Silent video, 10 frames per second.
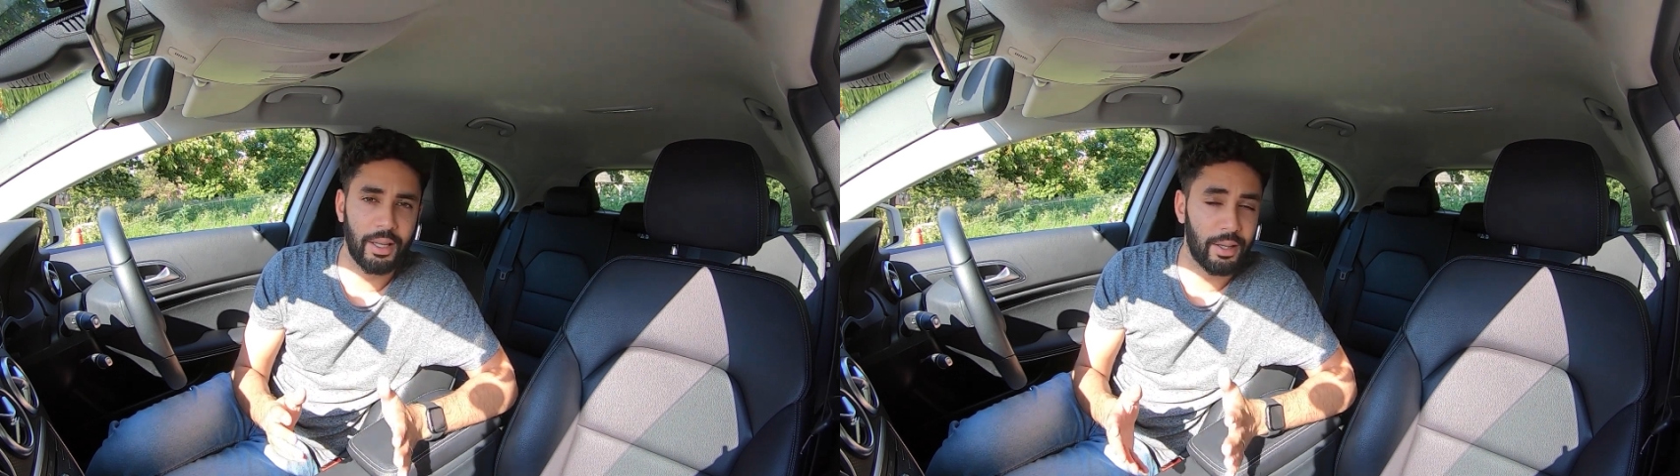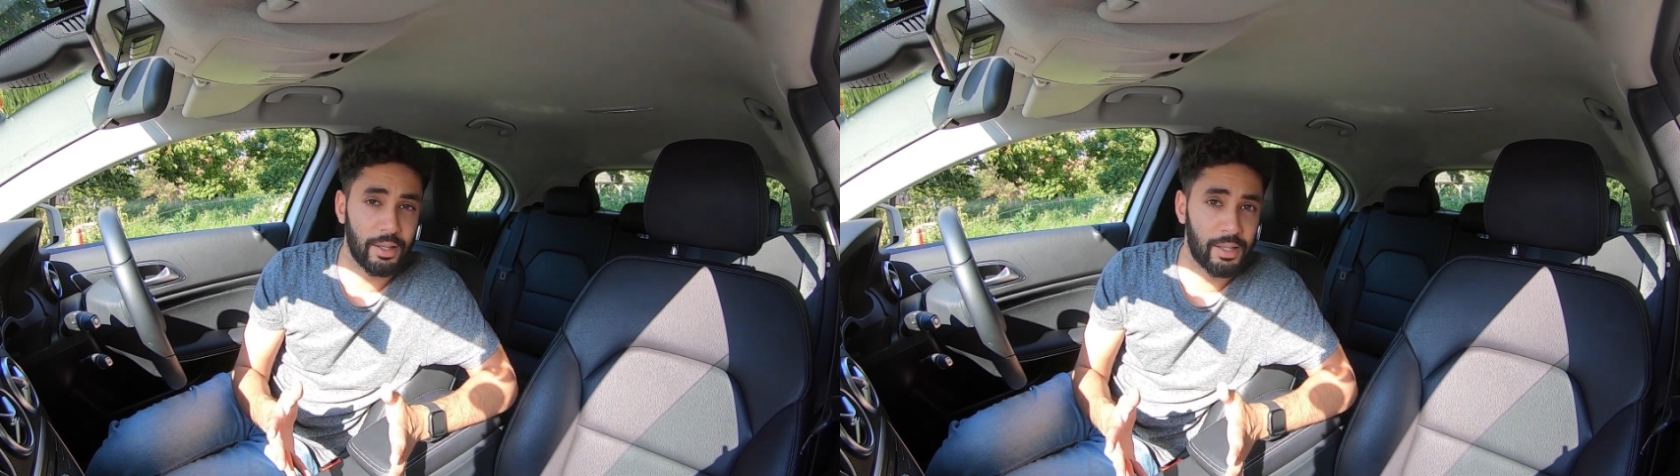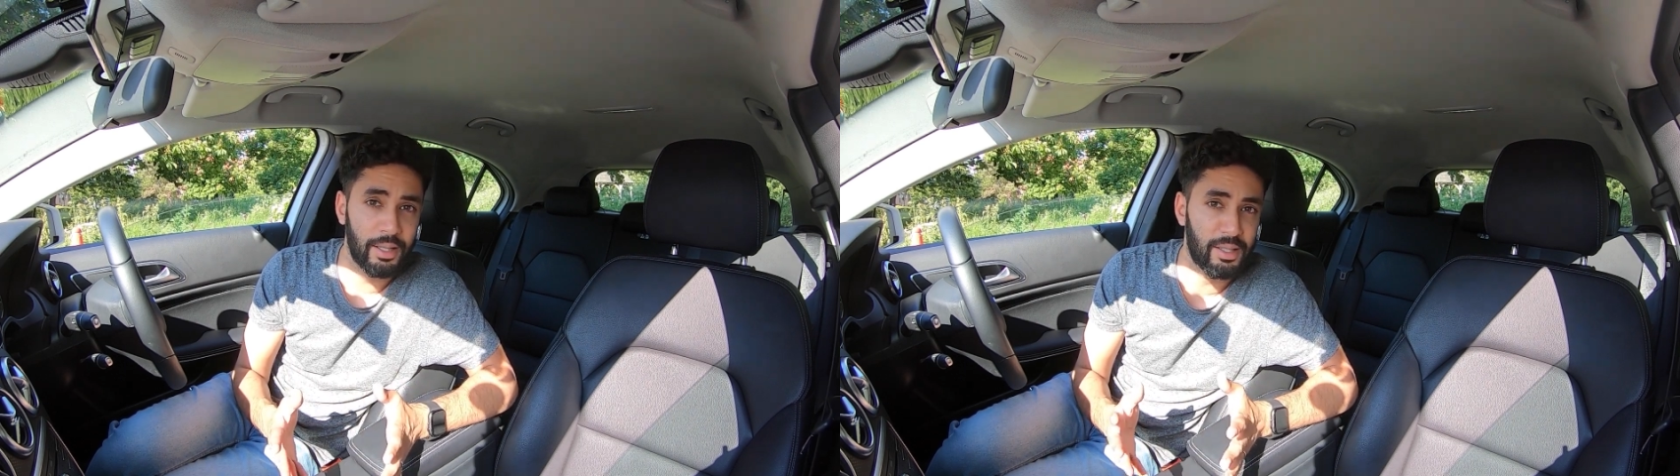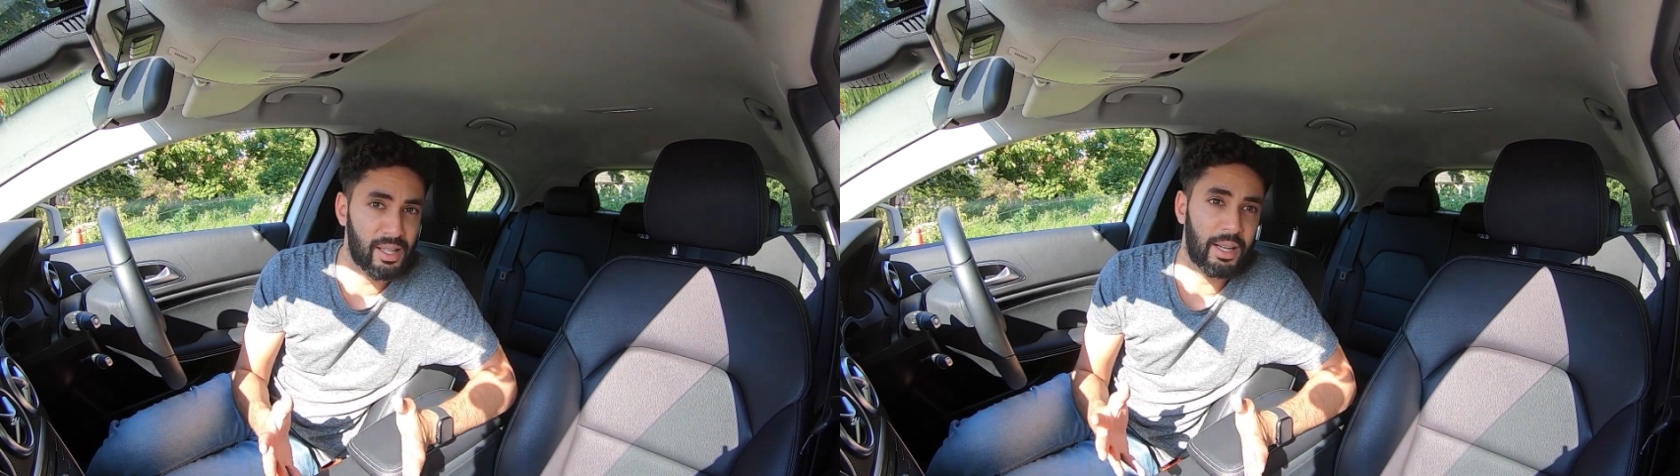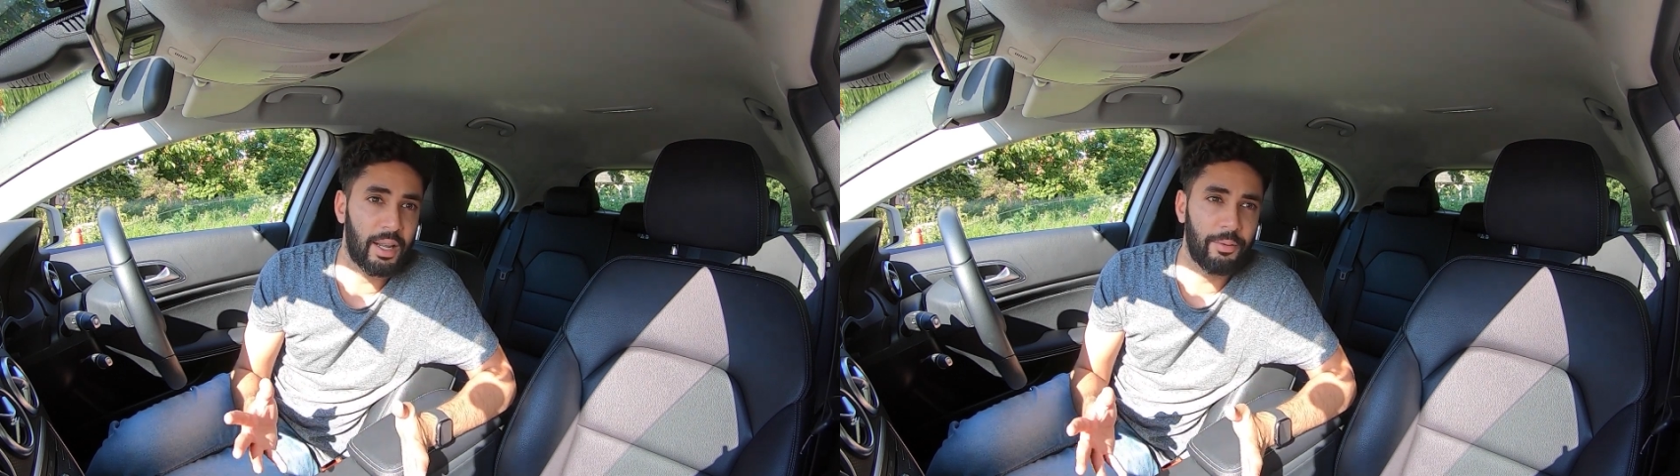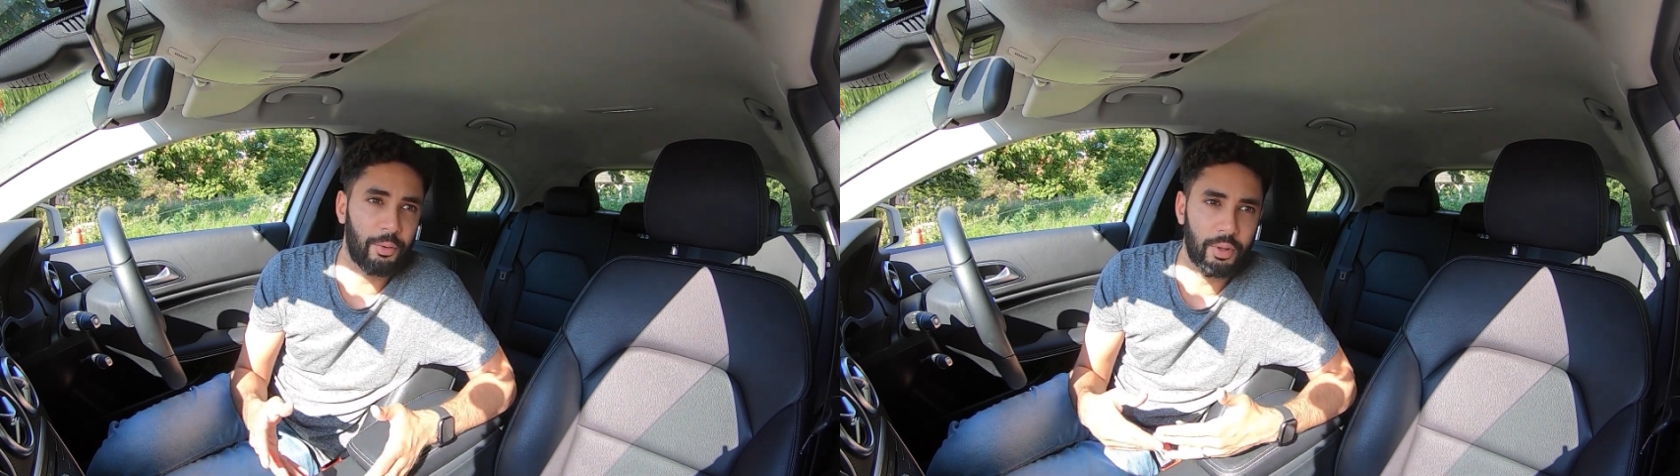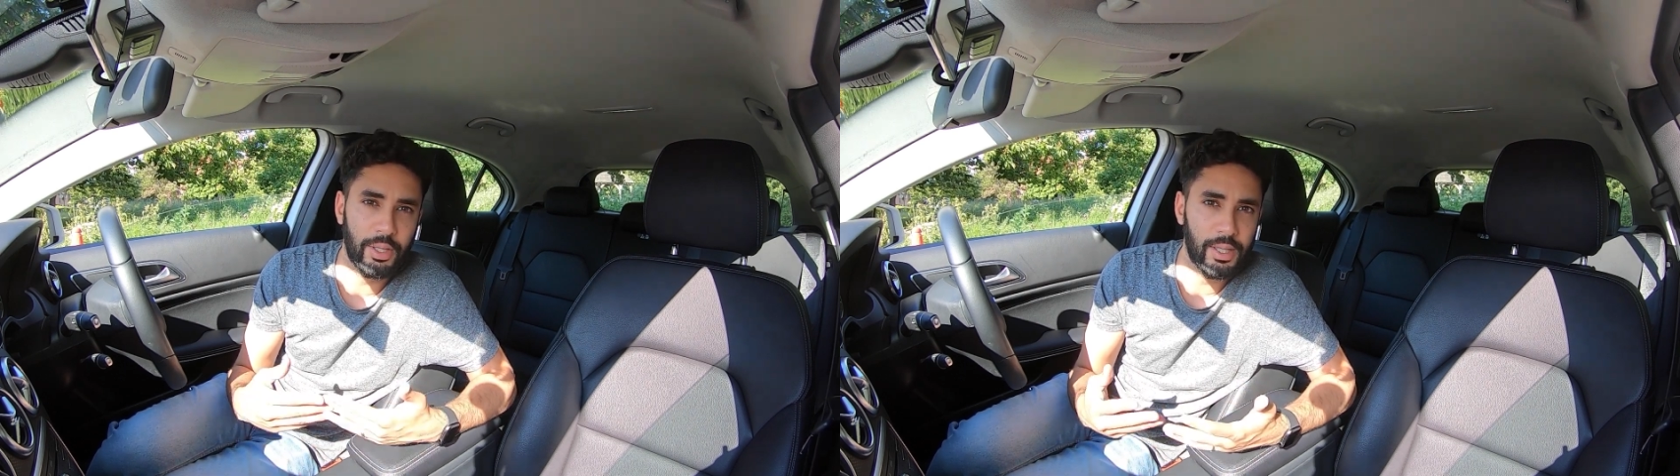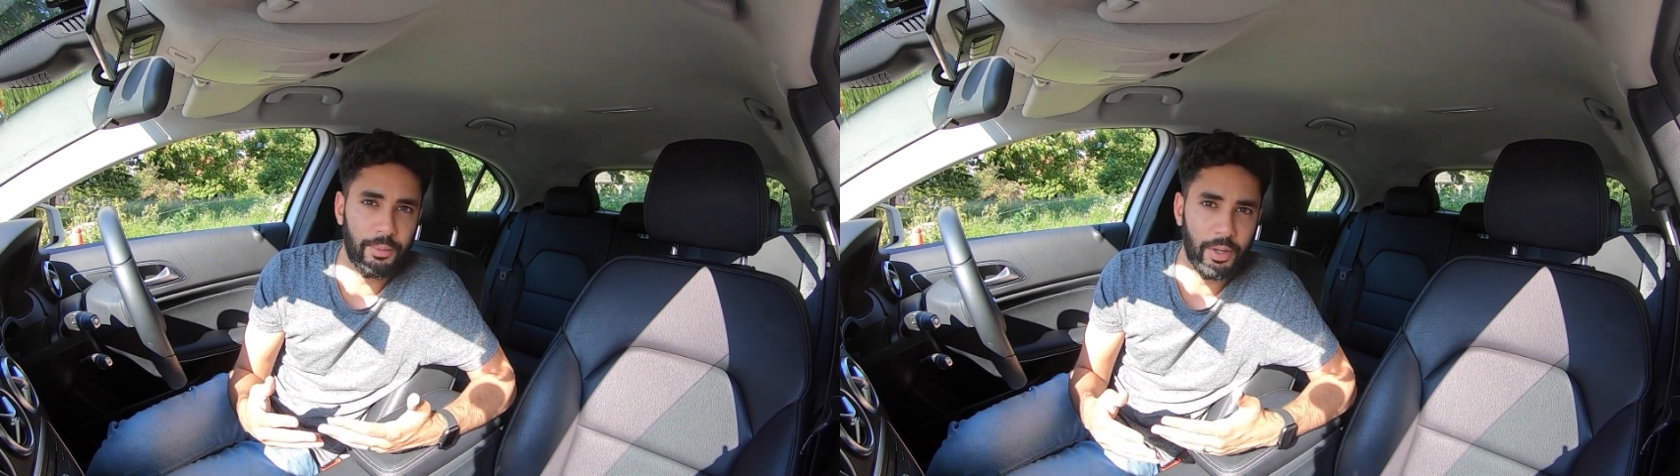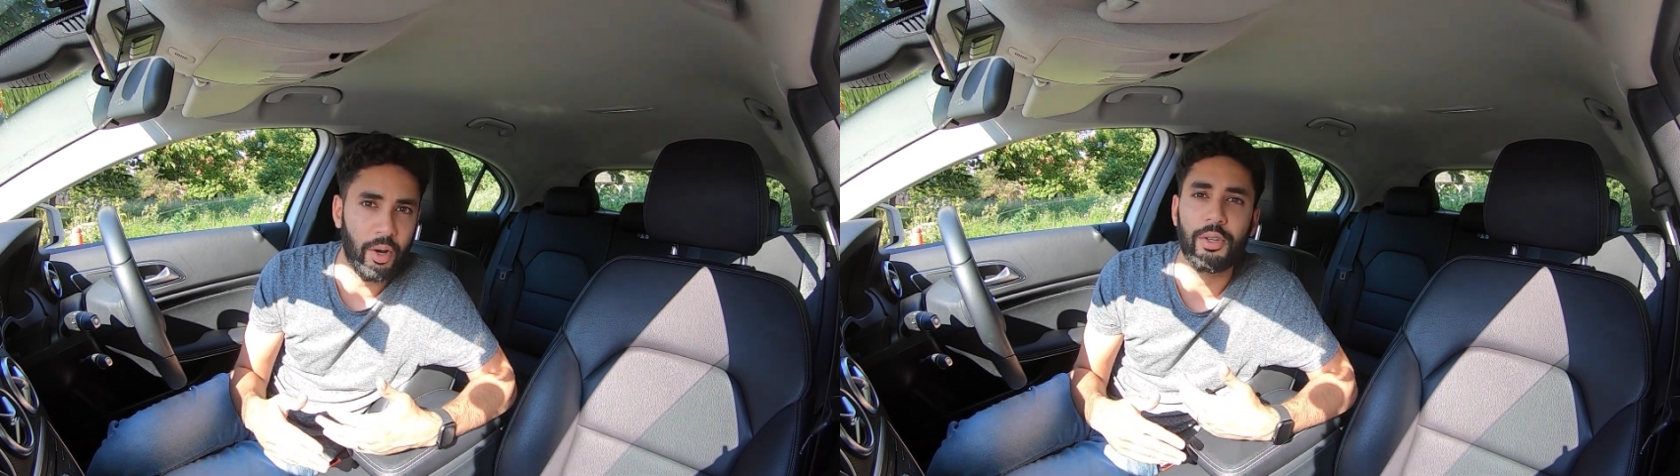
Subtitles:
and this sat nav or the examiner